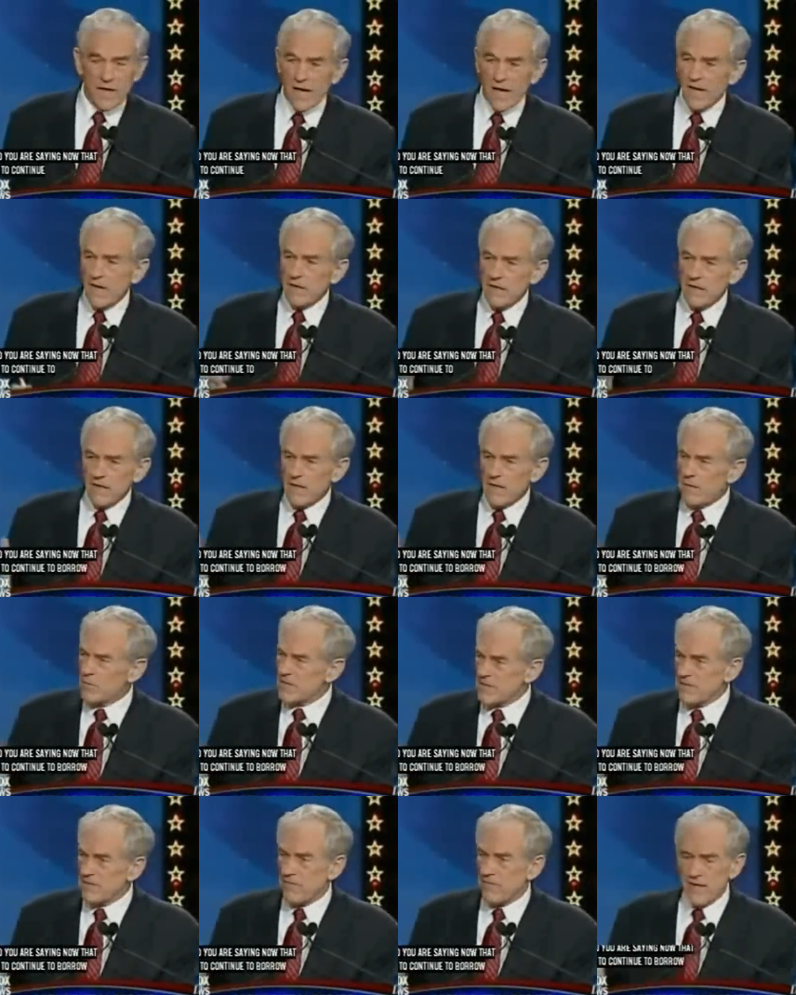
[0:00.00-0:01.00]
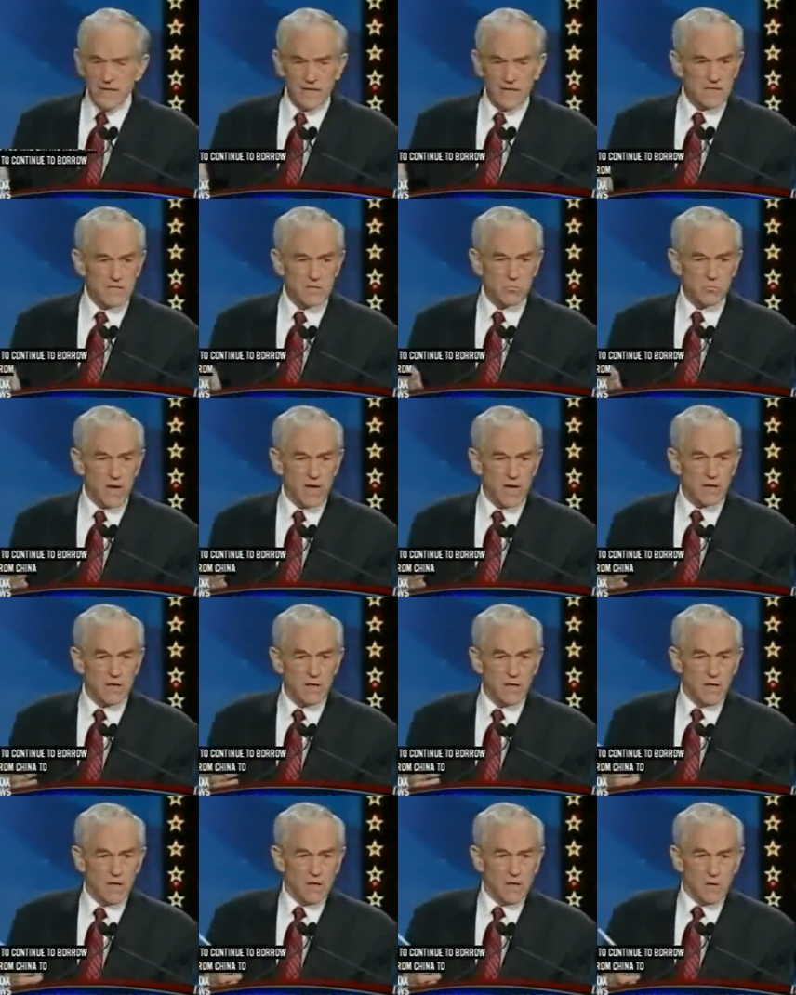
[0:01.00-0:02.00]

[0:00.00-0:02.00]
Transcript: I, let me see if I get this right.